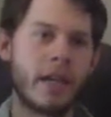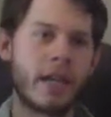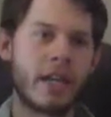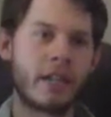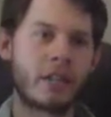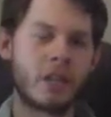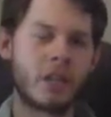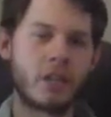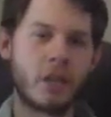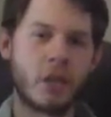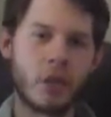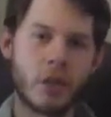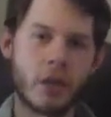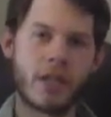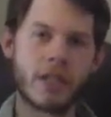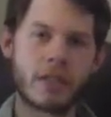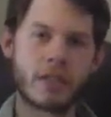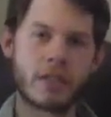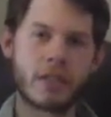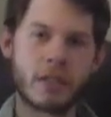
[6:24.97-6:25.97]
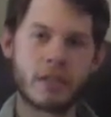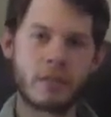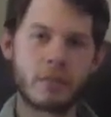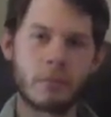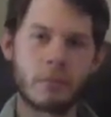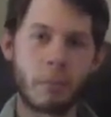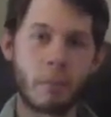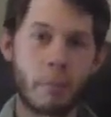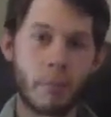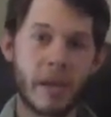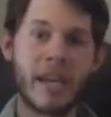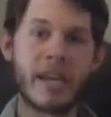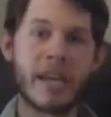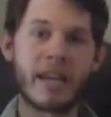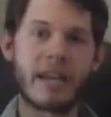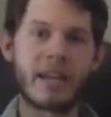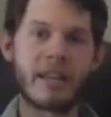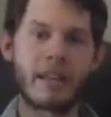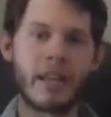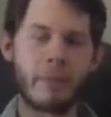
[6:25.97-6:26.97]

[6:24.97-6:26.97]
It's just big.